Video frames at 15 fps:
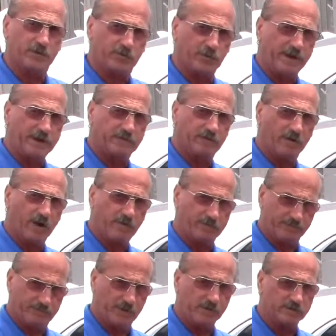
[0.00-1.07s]
3
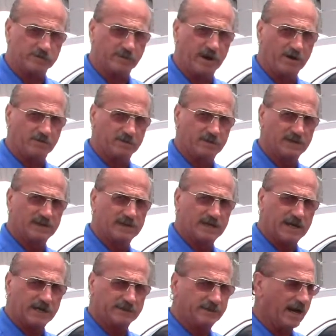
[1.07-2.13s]
full-grown
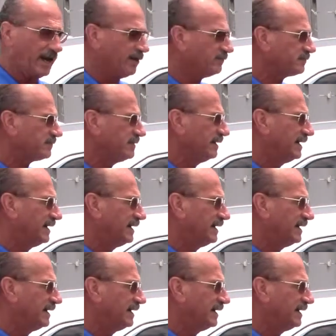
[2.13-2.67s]
adults.